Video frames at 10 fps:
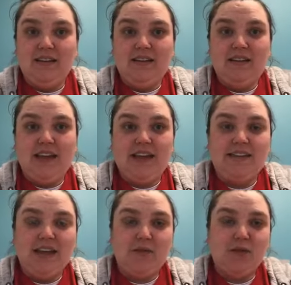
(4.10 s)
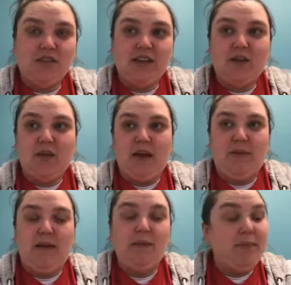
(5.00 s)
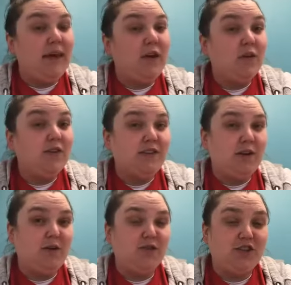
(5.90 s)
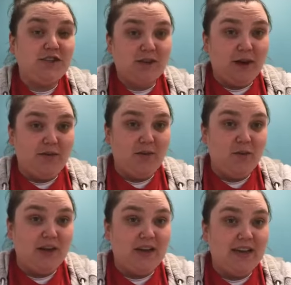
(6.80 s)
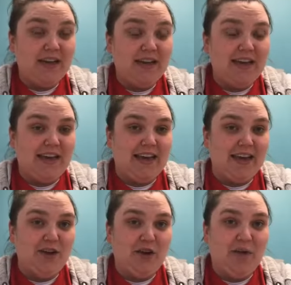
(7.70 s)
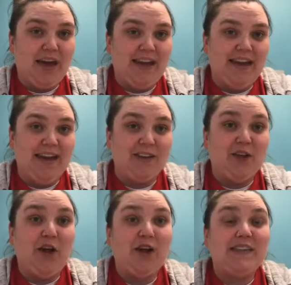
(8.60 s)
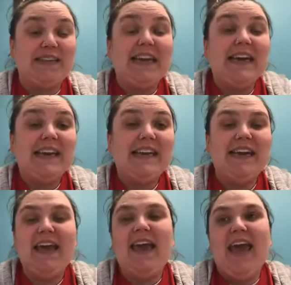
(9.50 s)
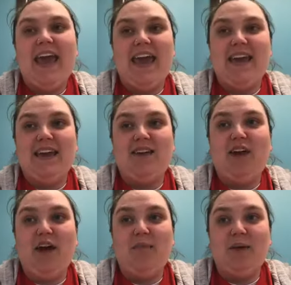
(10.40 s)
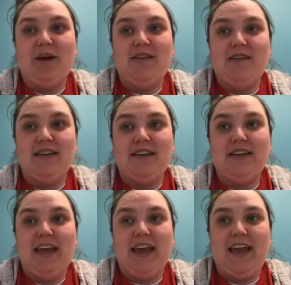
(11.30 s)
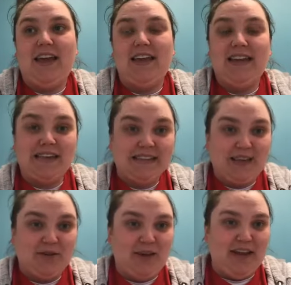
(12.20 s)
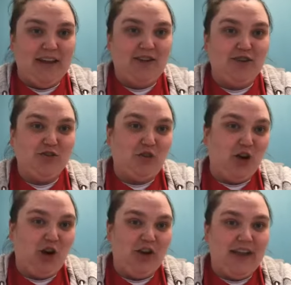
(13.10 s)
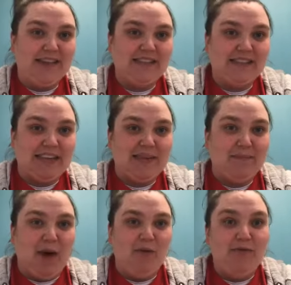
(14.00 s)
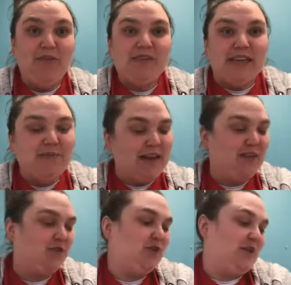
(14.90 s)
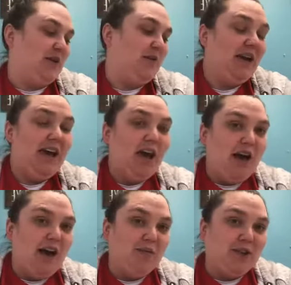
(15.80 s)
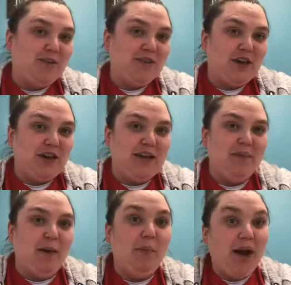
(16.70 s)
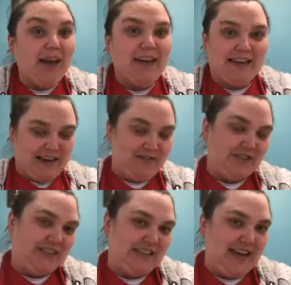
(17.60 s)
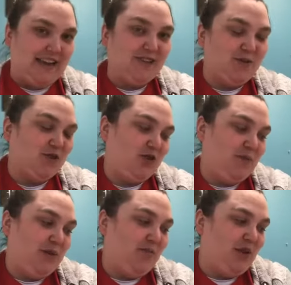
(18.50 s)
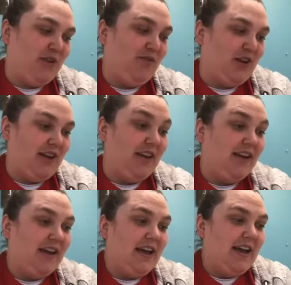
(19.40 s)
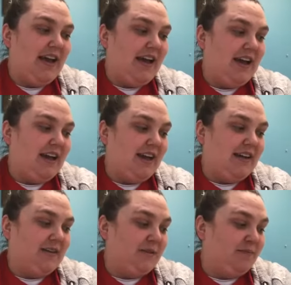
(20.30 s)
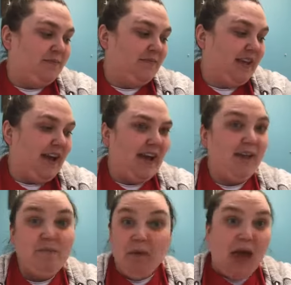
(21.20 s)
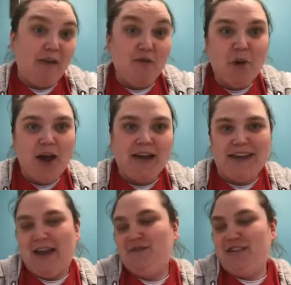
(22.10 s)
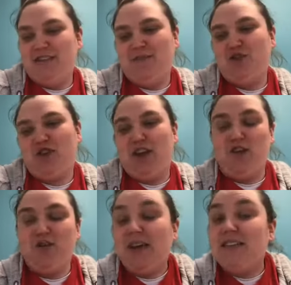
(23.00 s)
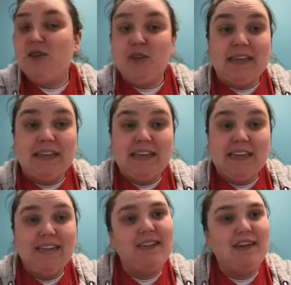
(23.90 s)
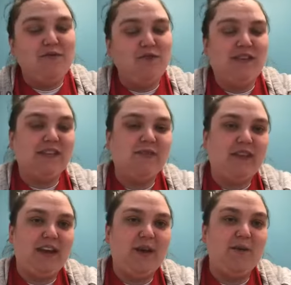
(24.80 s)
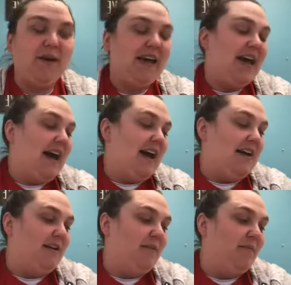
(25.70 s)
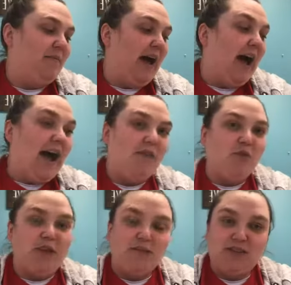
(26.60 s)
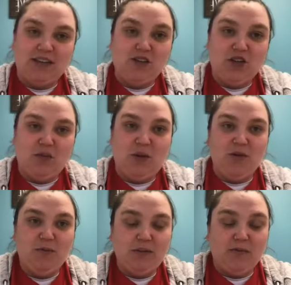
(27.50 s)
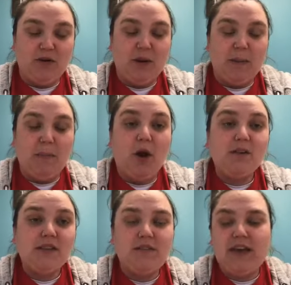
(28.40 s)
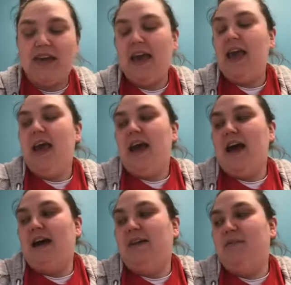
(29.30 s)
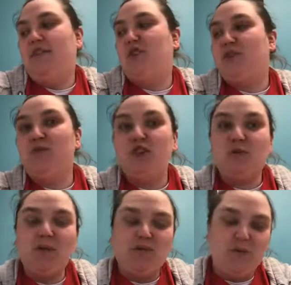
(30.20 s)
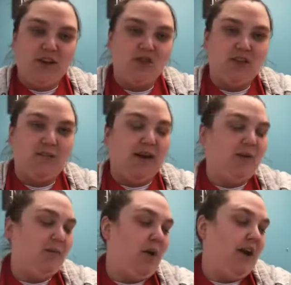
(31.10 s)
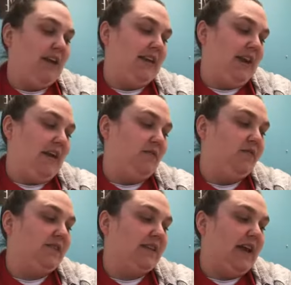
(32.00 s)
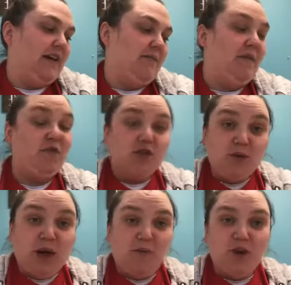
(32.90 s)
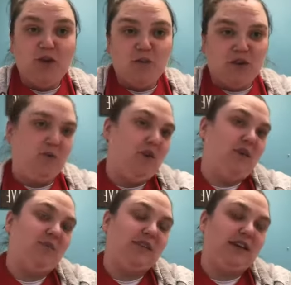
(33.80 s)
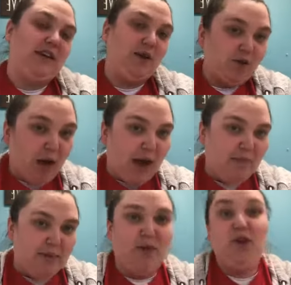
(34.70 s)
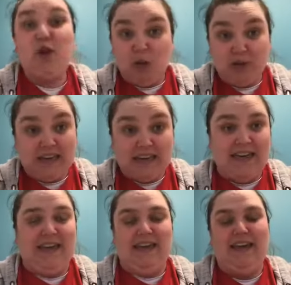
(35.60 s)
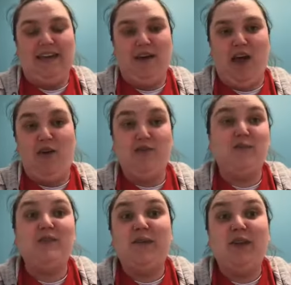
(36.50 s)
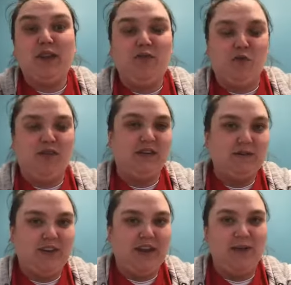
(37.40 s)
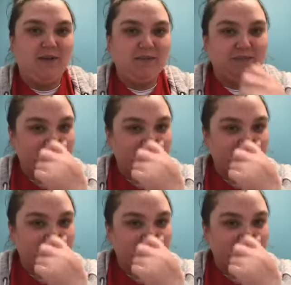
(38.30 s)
like I said, we're just going to wait about a minute or so just so everyone can go ahead and get logged in and hop on and get settled in for our next about 15 minutes or so. We're going to be talking about pocket knives today, so it should be pretty fun. I have a pocket knife to demonstrate. You don't necessarily need anything for this video. I have one. I'm just going to show you all the different parts of it. And just some general information about pocket knives. If you do have one, you're more than welcome to grab it, but you don't need anything specifically for this video.